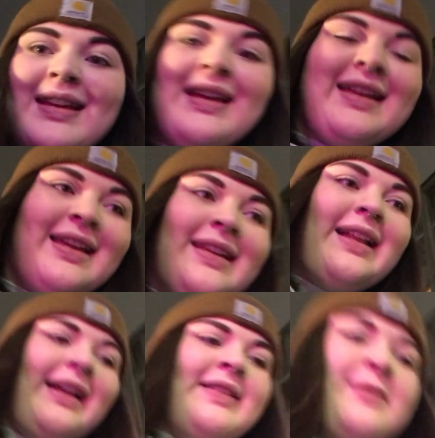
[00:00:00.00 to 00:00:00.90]
and
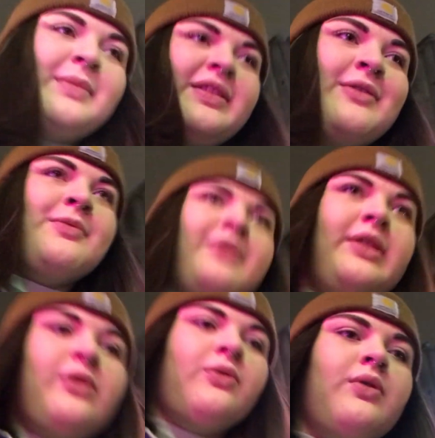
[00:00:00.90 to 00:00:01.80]
I got to meet this really
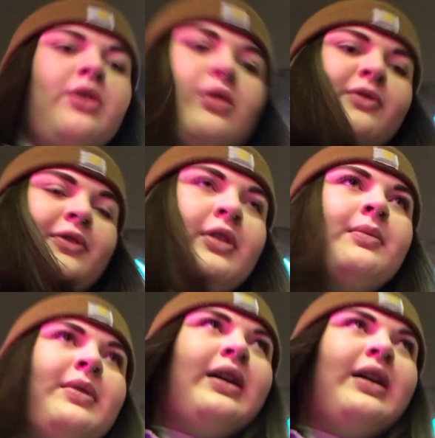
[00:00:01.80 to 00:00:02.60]
cool girl from